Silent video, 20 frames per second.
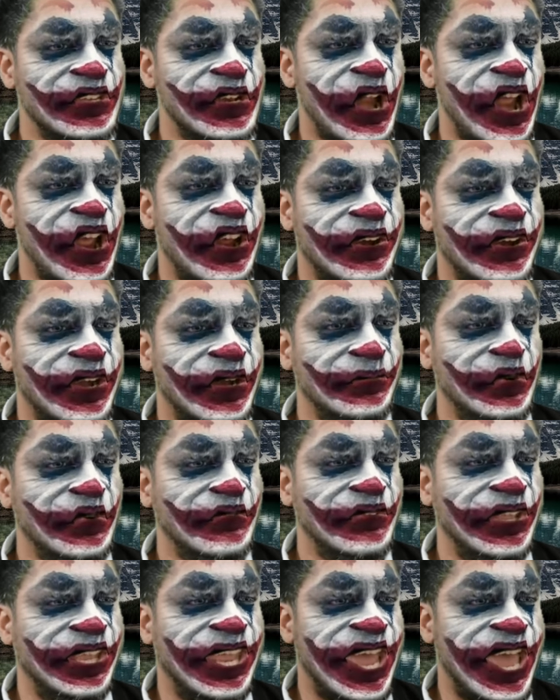horror
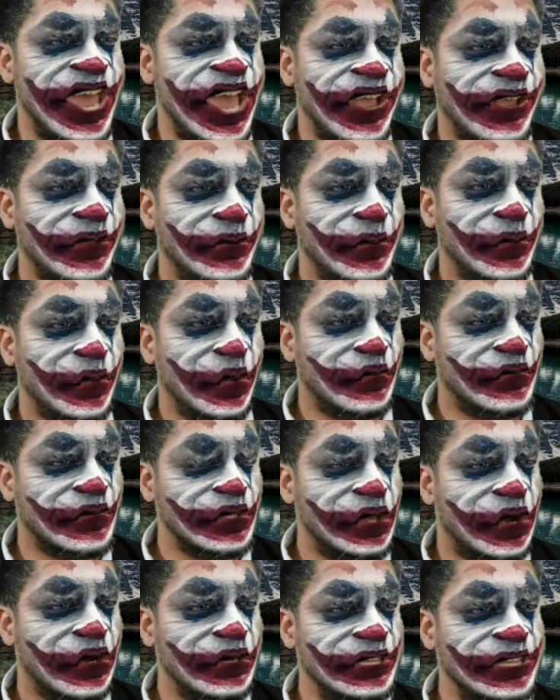movie gag.
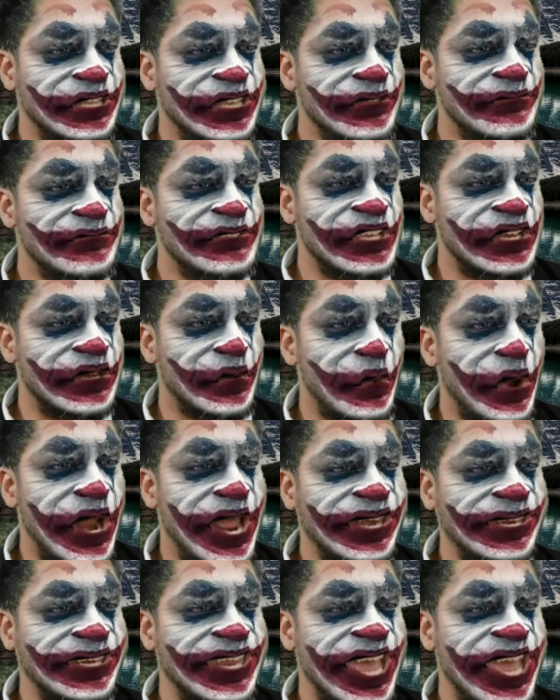Overlord leaves a
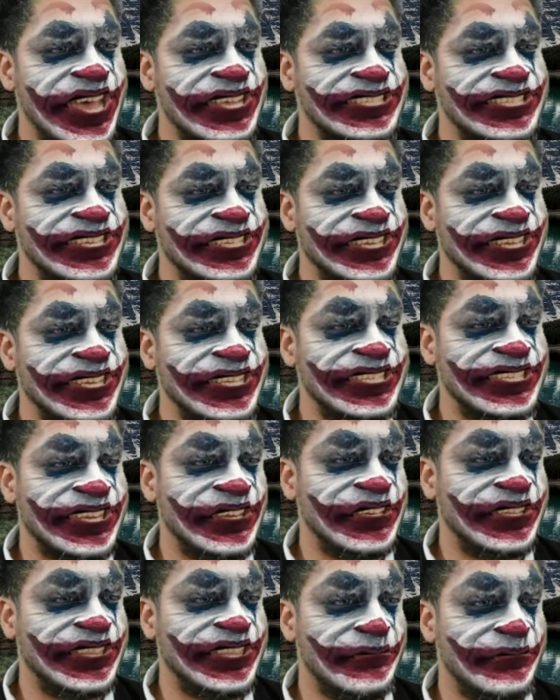very nasty taste
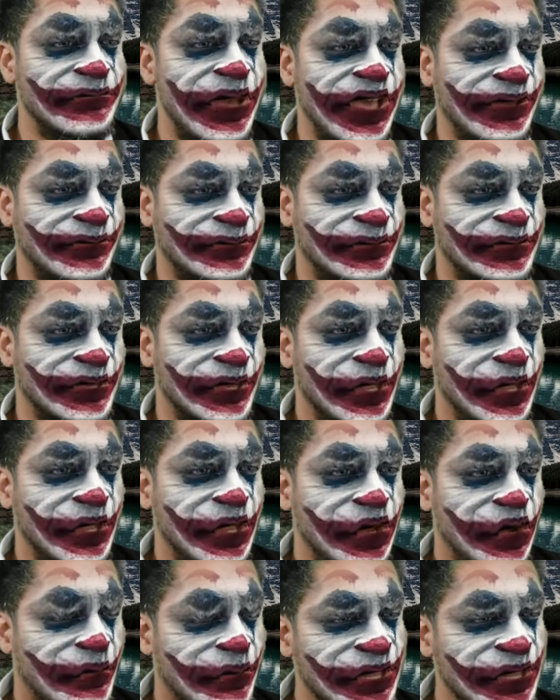in the mouth.
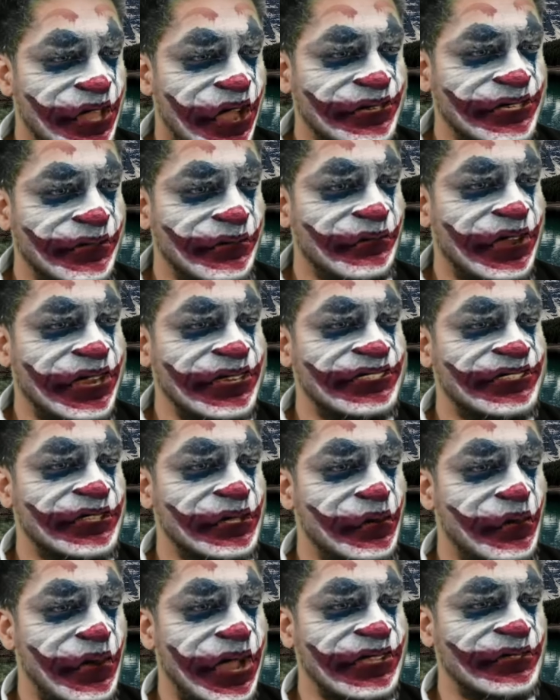Overlord invites
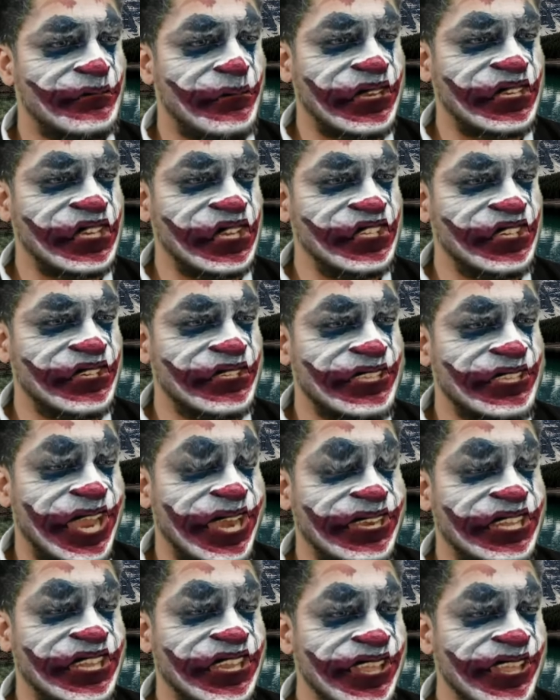low expectations
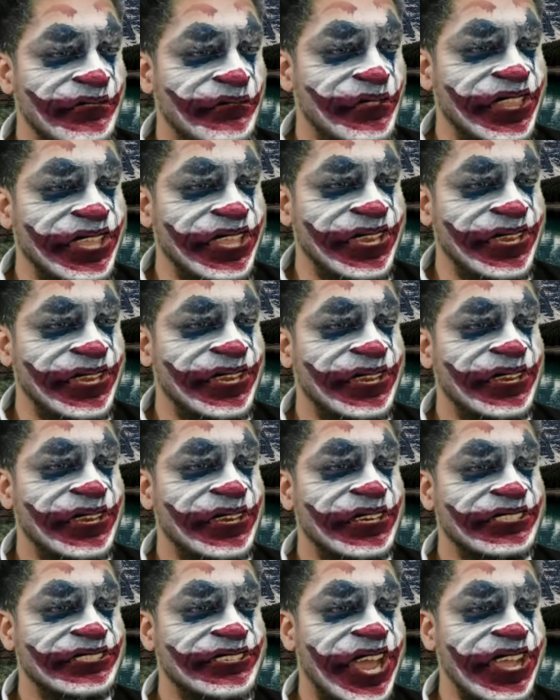and gleefully
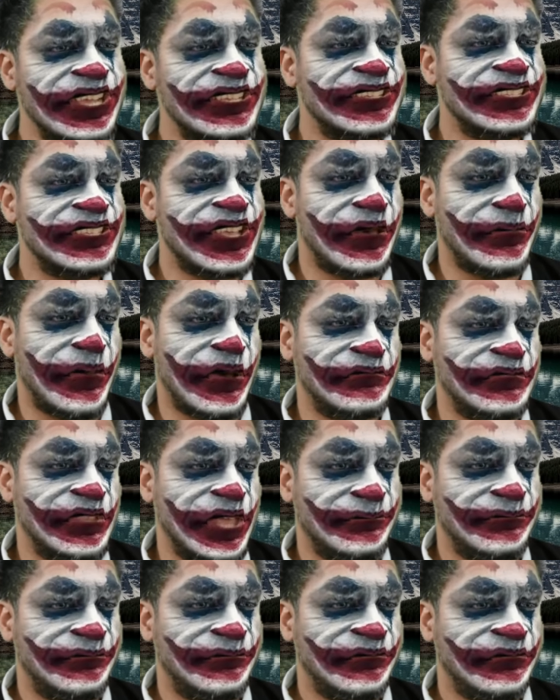rises above
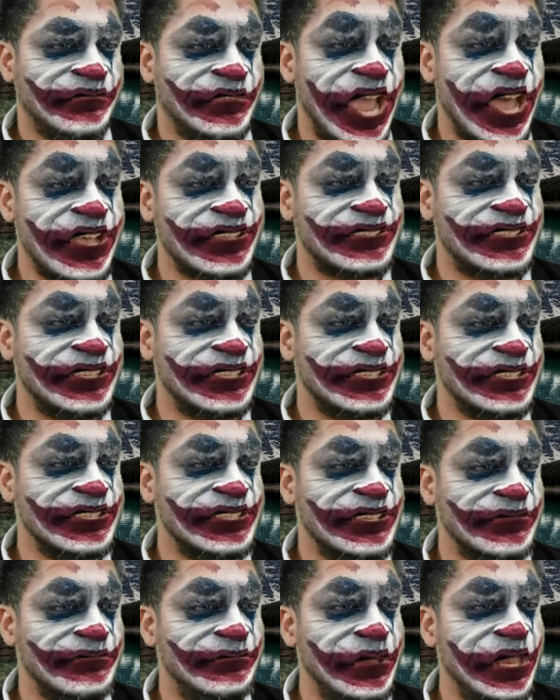them. Yes, this is
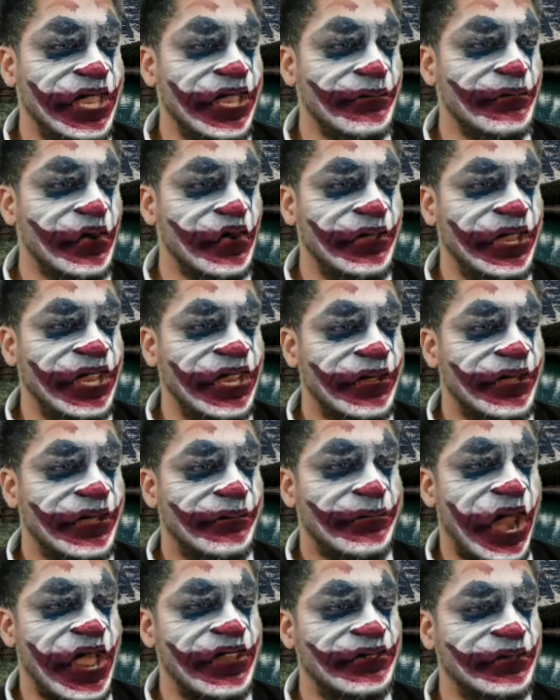a B-movie
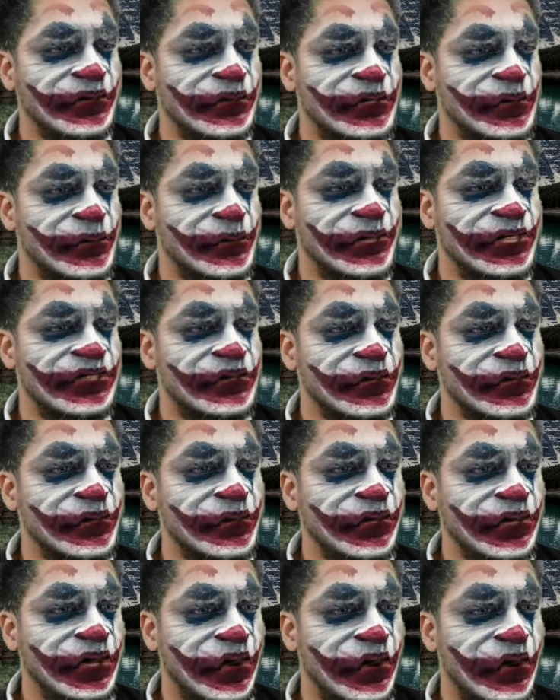produced with
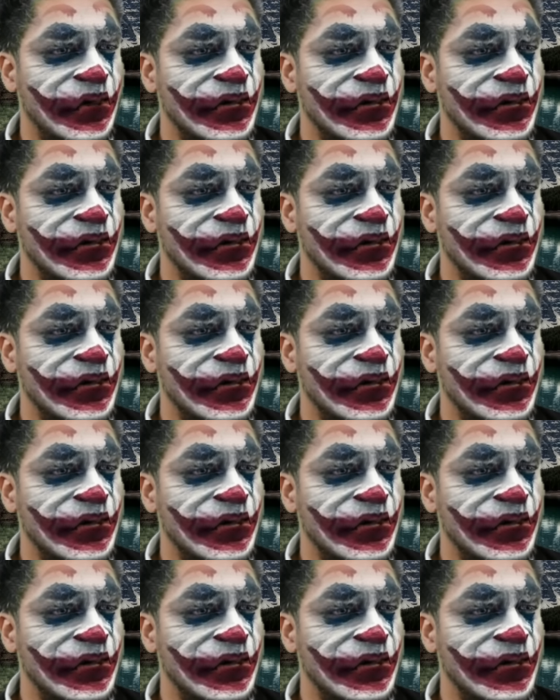studio